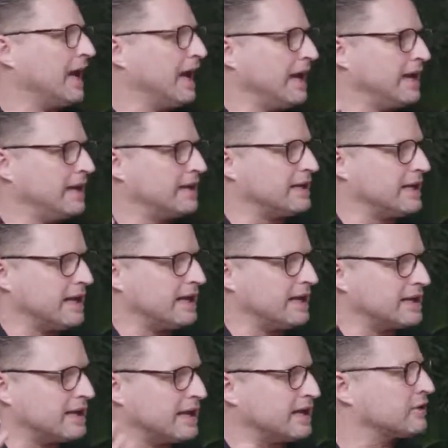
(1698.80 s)
and
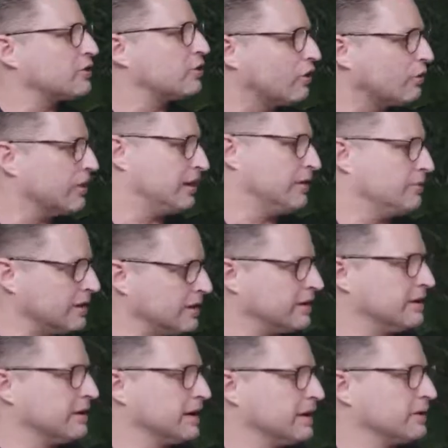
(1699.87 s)
it can't go
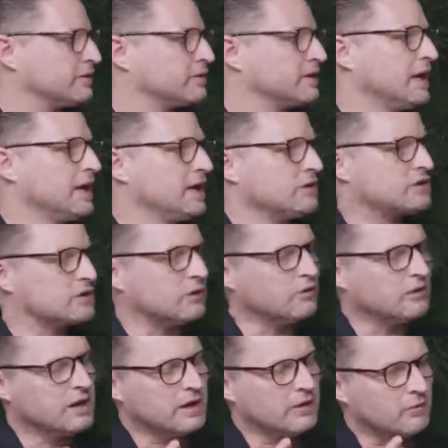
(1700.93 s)
anywhere else.
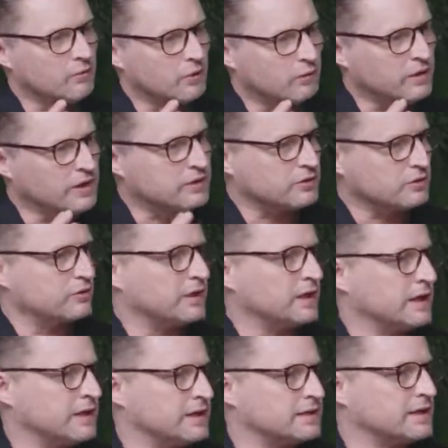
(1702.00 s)
So what we're
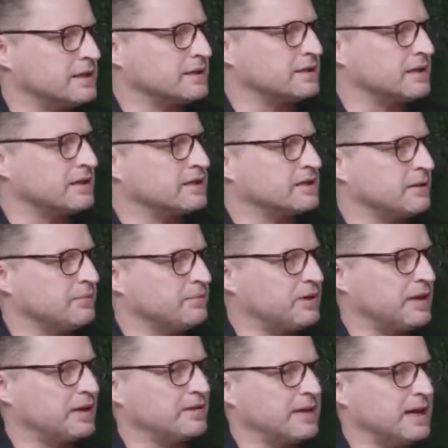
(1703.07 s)
doing is
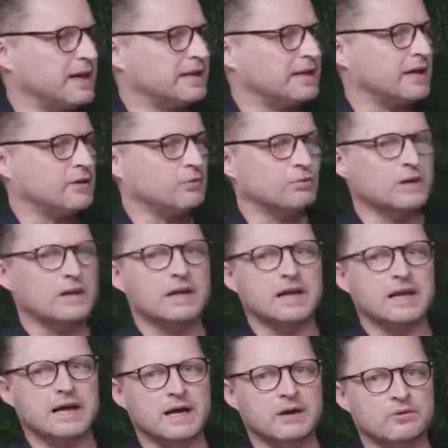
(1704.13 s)
something that will
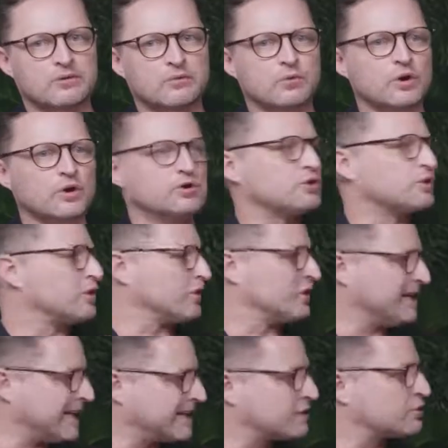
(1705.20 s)
allow the world to
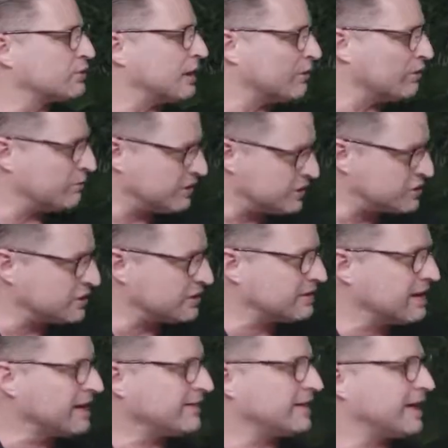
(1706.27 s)
connect to our
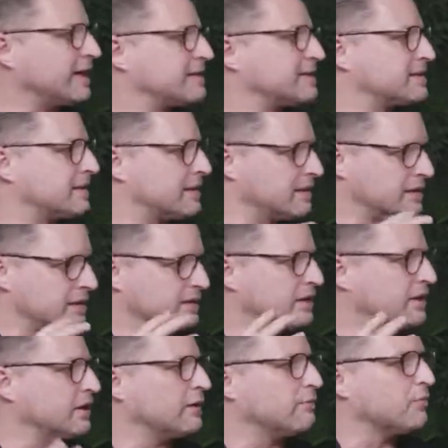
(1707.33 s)
mission. That's
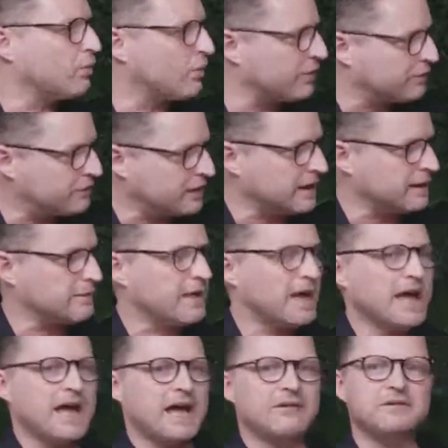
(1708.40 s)
the number one thing.
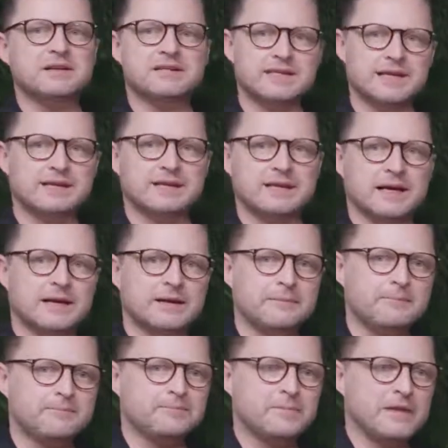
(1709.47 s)
Having said that,
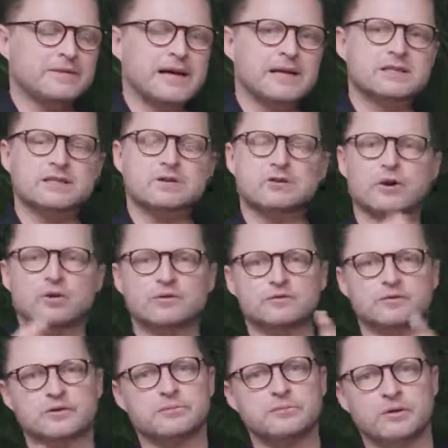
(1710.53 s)
that goes
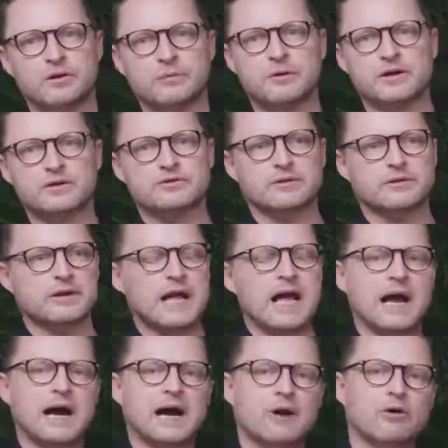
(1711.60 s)
for the polypetron.
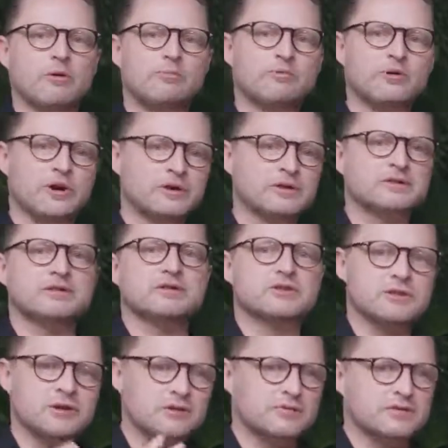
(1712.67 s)
Our products and
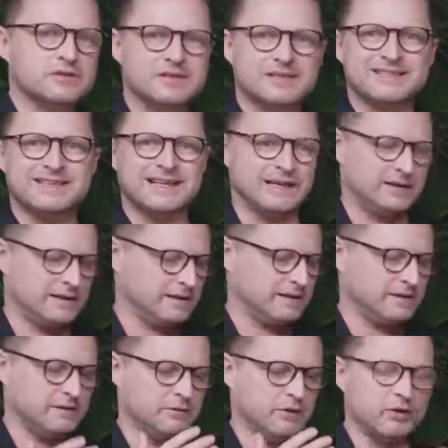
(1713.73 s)
services and,
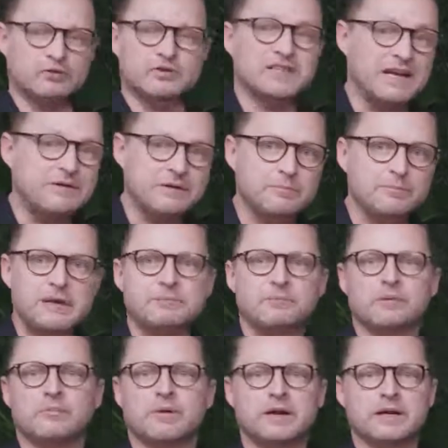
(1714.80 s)
you know, saving
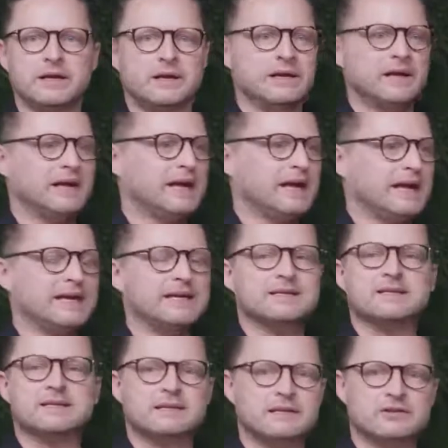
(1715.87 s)
people money
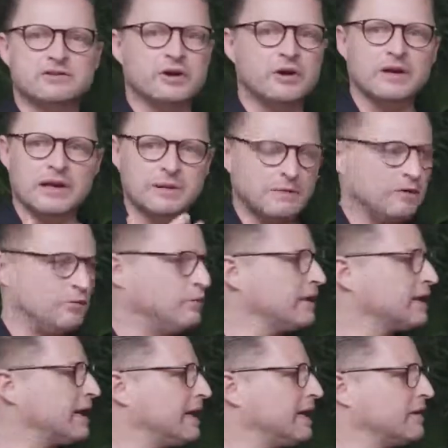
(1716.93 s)
it's unlimited.
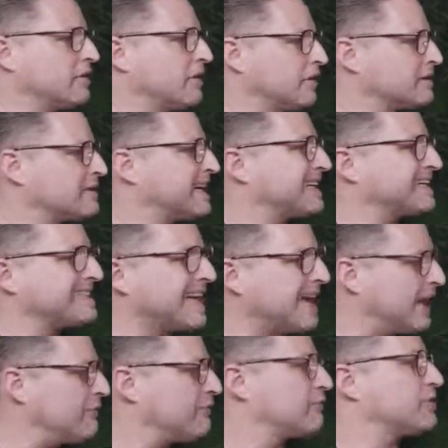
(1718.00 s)
We're getting contacts
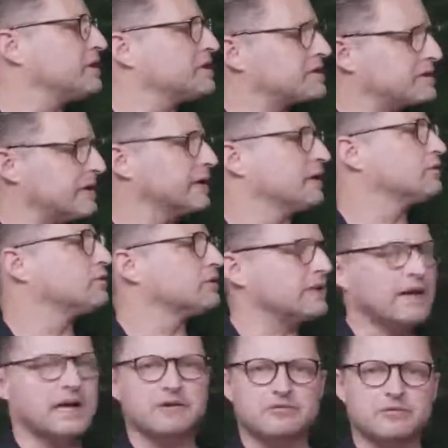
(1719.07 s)
every single
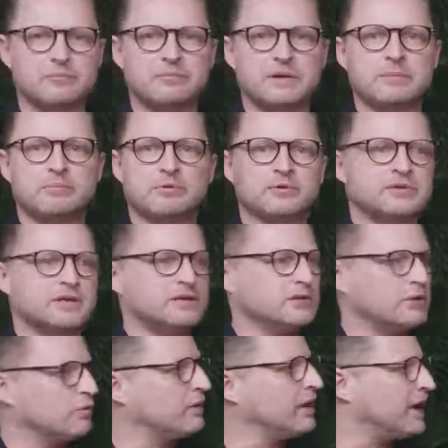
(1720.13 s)
day from people who says,
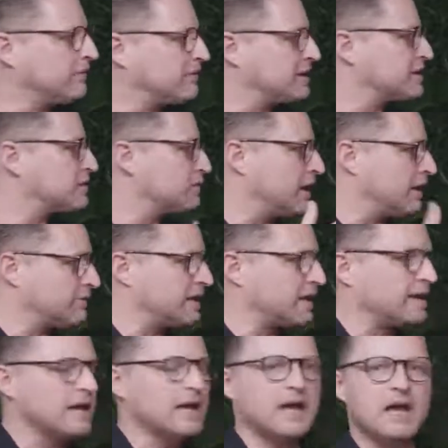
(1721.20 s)
you know, we have this, we have
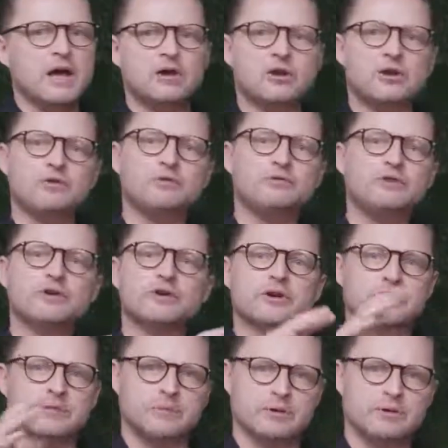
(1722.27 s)
that. You know, if you're
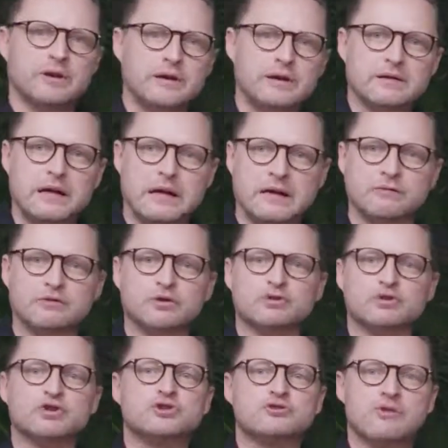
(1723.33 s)
a community and if
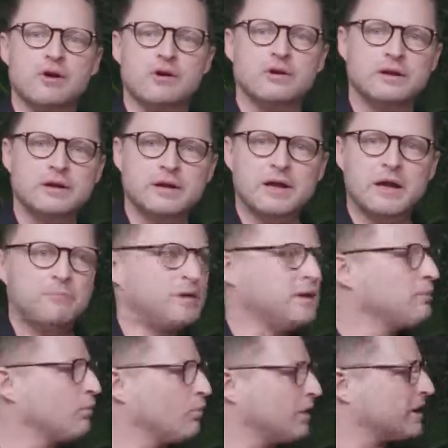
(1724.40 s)
you're strong,
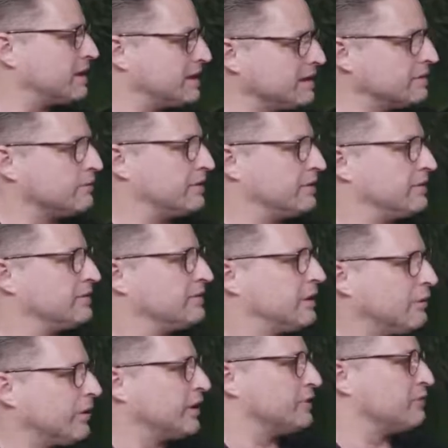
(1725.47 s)
people want to deal with you.
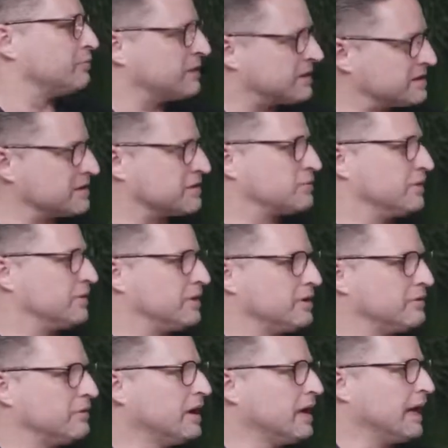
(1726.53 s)
They want to do business with
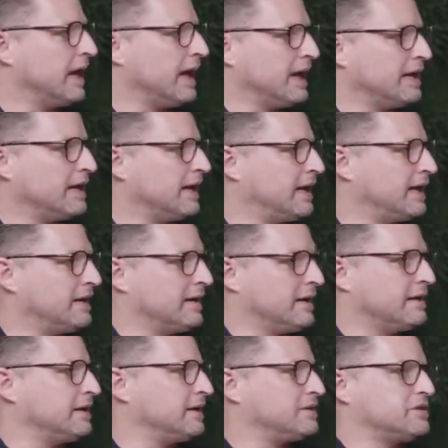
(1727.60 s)
you.
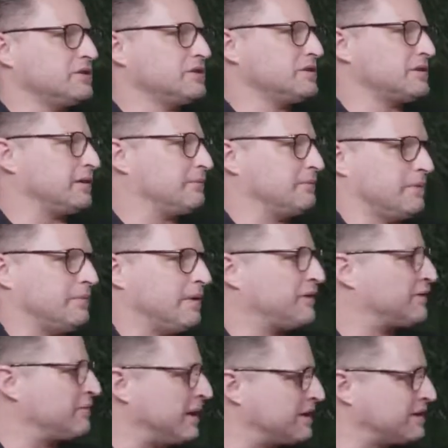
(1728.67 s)
And it's just a
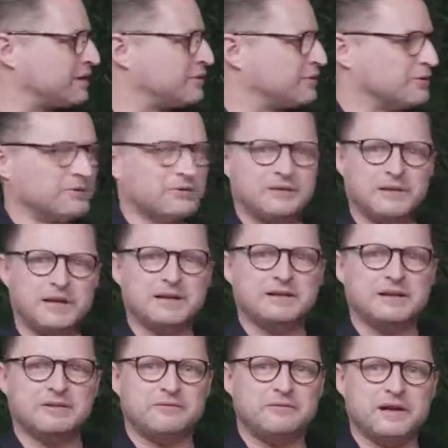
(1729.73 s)
mathematical thing
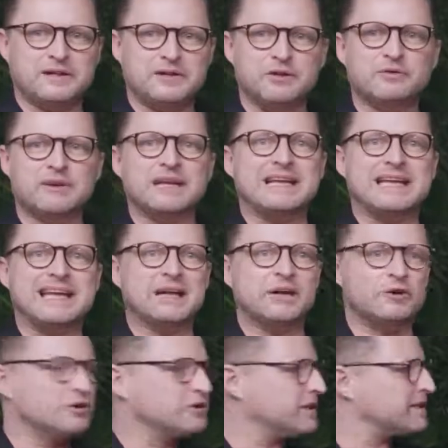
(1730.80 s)
that in fact you can get
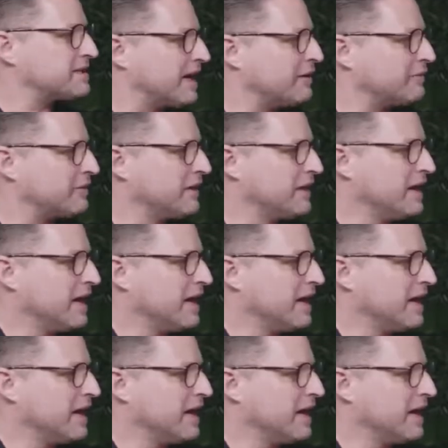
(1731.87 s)
a good discount.